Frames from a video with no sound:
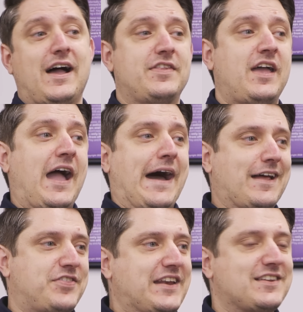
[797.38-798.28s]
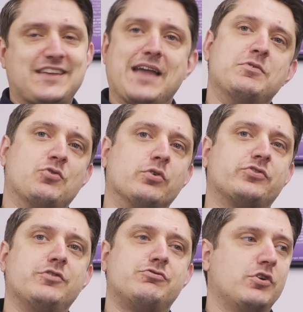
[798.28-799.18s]
And, and I think the same is
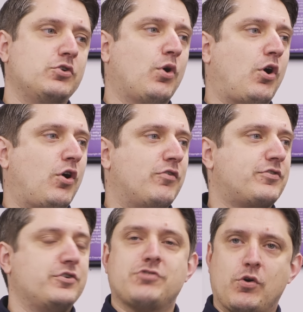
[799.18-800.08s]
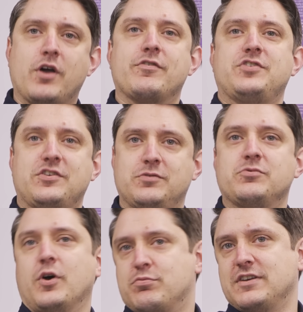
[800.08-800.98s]
also true of control over
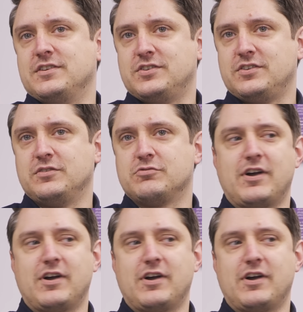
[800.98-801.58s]
systems and operating systems.